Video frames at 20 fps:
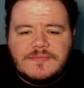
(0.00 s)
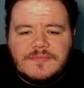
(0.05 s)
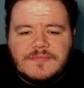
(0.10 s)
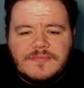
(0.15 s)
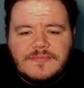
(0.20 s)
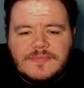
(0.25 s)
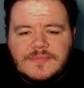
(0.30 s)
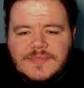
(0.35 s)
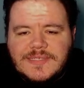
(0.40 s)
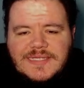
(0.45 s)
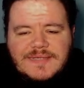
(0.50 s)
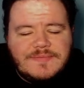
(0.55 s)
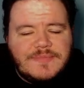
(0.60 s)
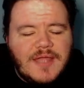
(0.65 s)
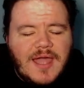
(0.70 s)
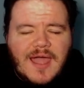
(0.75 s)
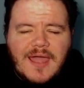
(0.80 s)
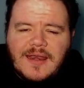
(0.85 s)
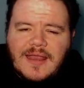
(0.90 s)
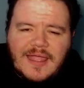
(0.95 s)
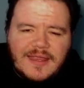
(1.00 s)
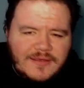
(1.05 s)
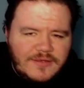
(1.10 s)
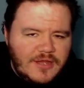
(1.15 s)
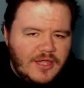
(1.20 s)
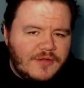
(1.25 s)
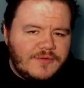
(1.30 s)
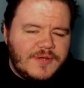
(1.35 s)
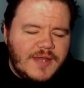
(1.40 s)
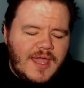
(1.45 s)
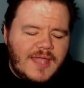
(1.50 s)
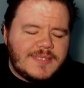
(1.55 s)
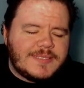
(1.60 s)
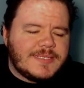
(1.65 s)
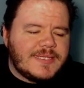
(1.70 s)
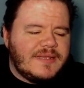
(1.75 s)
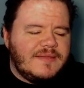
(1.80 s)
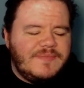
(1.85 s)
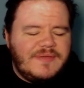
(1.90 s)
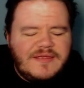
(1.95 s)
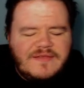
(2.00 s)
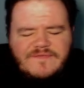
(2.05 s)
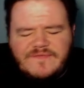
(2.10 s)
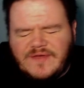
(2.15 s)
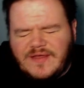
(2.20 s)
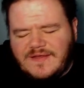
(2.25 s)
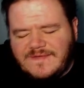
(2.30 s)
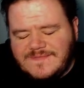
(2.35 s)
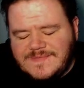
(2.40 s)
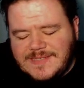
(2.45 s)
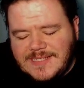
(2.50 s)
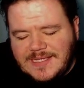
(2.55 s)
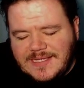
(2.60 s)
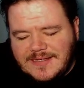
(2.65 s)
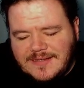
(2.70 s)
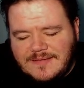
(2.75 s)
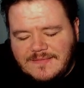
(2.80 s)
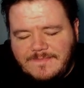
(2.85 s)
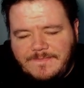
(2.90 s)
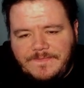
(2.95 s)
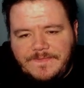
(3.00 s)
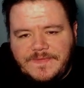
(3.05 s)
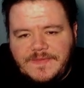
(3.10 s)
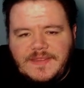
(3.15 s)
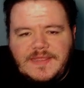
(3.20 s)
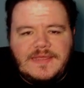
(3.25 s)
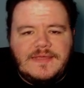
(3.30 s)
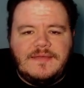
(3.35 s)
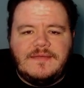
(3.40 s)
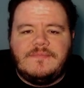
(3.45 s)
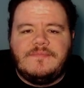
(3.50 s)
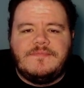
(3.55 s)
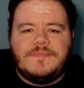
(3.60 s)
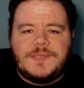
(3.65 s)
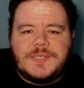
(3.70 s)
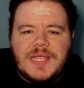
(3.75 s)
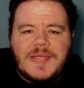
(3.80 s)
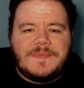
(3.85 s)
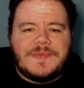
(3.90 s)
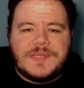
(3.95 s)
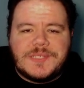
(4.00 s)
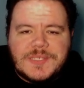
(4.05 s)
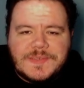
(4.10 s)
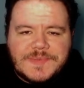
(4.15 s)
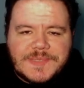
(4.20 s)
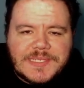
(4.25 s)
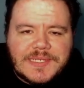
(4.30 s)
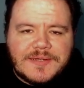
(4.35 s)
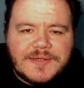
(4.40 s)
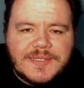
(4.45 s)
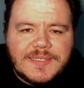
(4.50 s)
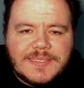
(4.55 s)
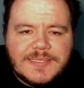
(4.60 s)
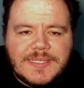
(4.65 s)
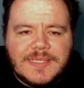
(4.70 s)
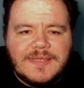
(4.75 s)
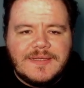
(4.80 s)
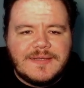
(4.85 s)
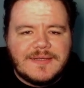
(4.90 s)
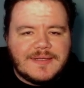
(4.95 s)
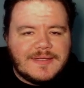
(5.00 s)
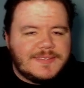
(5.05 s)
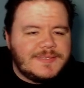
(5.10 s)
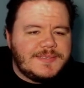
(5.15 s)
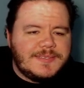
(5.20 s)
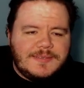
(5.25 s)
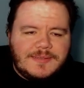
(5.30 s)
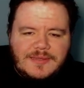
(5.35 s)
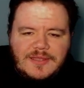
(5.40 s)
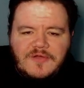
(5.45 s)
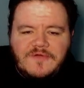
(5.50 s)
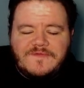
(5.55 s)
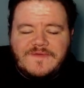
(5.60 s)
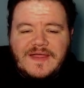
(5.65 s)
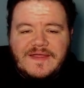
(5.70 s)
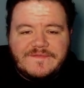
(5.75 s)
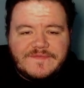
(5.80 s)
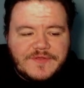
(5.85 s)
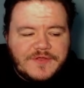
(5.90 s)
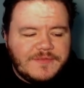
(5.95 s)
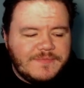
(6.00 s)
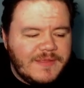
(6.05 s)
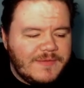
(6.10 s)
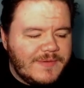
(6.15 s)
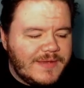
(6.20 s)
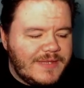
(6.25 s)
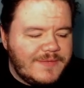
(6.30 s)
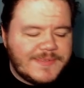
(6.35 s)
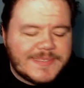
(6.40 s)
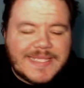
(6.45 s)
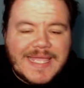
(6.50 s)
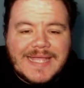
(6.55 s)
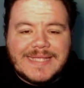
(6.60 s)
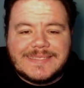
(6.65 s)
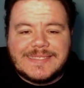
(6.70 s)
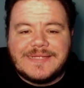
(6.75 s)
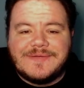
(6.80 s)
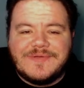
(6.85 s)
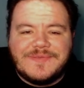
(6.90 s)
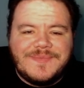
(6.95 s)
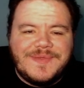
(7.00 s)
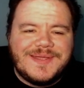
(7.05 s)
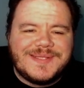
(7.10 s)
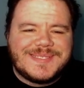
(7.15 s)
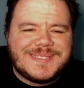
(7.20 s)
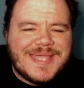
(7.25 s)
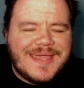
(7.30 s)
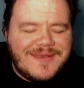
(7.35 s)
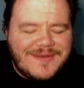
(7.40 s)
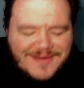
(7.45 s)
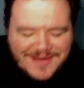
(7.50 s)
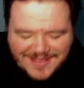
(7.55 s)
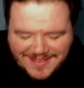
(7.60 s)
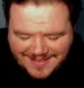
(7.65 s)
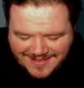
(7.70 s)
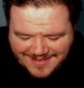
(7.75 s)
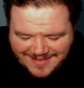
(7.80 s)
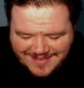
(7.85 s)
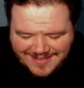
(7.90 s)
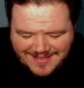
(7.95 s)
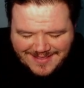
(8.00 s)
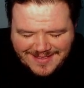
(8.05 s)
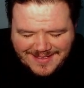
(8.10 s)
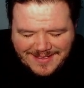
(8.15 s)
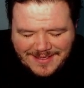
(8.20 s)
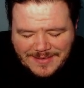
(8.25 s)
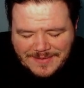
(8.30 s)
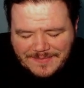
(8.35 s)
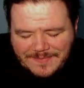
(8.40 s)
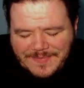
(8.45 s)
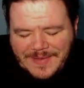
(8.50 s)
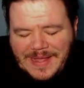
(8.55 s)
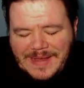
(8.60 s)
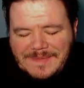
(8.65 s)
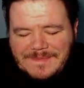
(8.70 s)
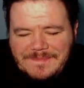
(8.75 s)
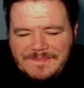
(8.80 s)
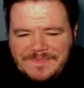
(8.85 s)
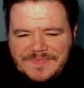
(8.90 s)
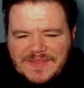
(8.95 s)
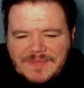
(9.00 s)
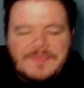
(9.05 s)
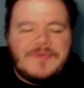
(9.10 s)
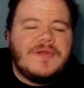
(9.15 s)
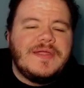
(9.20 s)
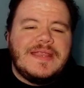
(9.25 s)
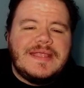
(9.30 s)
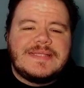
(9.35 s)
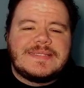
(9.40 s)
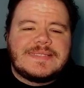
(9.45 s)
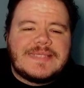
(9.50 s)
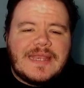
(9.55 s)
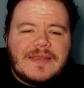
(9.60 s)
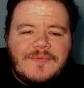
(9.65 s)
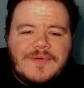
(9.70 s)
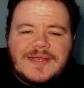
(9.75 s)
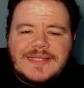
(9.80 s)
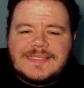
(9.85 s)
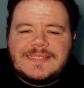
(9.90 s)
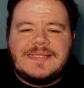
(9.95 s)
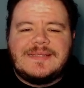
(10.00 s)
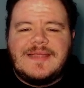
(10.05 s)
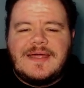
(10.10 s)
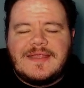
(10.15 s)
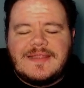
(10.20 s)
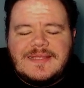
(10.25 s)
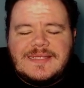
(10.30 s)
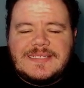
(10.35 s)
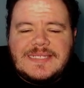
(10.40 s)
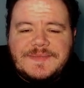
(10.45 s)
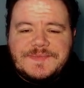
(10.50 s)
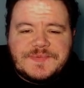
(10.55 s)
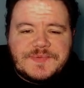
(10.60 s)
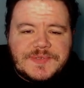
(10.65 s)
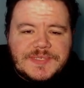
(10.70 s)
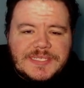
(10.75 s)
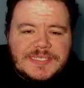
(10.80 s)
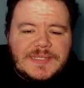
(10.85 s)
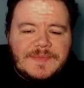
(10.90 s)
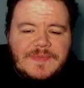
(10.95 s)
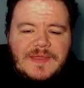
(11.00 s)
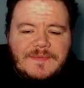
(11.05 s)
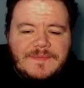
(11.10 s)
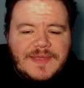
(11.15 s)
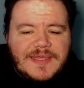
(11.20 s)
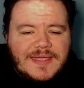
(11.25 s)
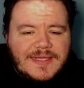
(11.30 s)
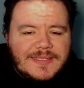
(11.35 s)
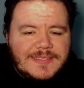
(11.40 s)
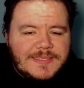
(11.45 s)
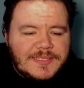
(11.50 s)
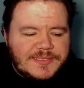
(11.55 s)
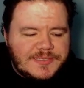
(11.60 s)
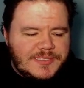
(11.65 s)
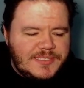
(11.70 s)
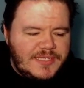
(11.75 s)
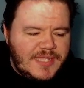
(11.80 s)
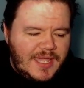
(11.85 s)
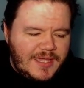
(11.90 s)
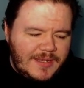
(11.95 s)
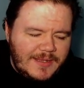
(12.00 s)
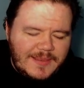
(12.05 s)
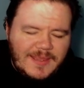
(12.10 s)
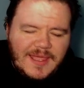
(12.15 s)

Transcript: Team Knot, I know Knot's going to be involved in the Championship Series, because Low5 told me when he was casting with me on Saturday. But the point is that I want to see a lot of these teams participate, because there's not a lot